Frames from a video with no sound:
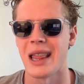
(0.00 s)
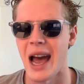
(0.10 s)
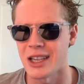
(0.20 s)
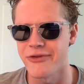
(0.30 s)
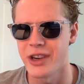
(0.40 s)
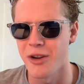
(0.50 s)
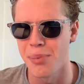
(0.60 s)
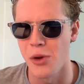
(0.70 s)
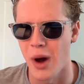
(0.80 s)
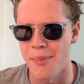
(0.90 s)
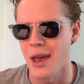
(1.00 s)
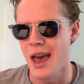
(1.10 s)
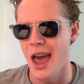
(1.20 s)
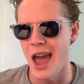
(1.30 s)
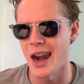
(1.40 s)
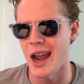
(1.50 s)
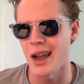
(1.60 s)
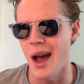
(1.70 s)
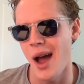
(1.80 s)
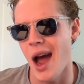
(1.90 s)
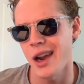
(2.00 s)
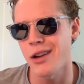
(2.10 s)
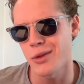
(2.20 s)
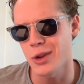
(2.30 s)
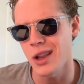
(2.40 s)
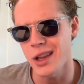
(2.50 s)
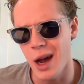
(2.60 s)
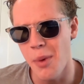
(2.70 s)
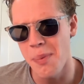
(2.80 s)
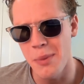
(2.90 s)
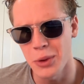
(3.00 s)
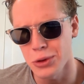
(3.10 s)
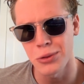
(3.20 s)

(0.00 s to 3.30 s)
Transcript: last video blew up, and a couple people